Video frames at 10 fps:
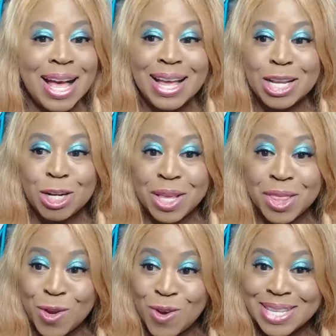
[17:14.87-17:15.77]
it'll be
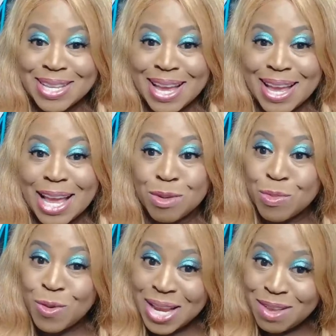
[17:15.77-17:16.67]
Thursday and
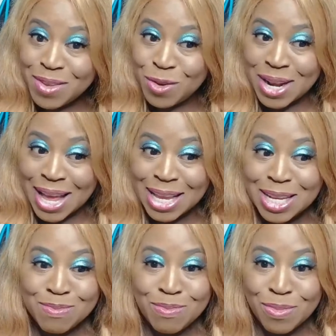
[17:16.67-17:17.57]
preview
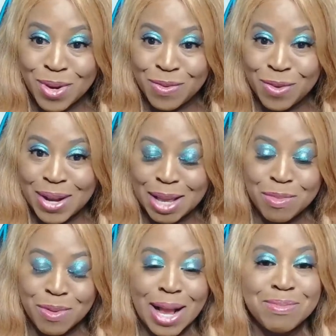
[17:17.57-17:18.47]
night
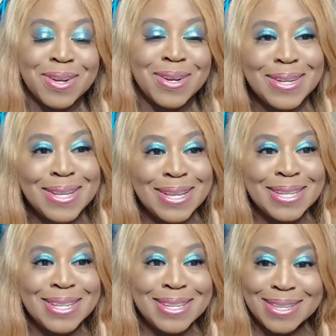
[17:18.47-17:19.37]
proper
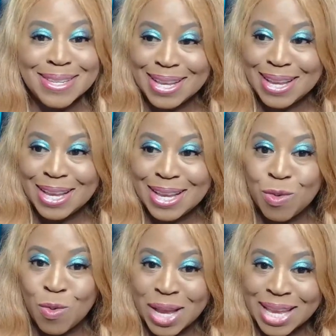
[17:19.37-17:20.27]
to see
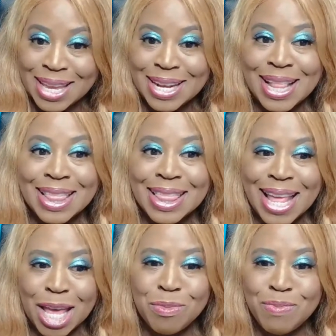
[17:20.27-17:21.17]
Wicked.
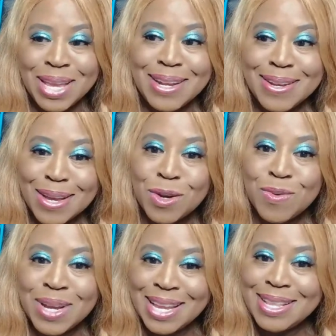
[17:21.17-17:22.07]
Let me
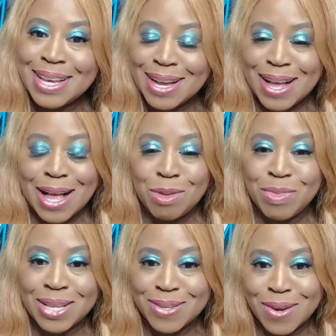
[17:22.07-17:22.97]
know in the
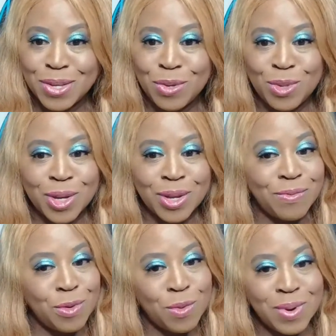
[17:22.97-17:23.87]
comments. Are you looking
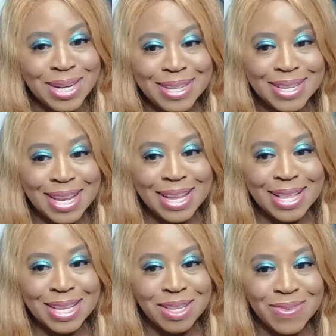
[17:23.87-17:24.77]
forward to seeing
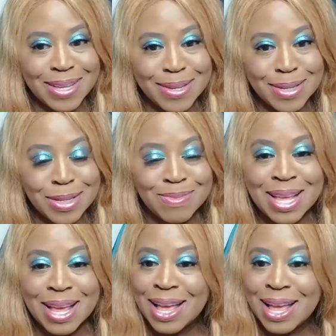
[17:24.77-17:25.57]
this film?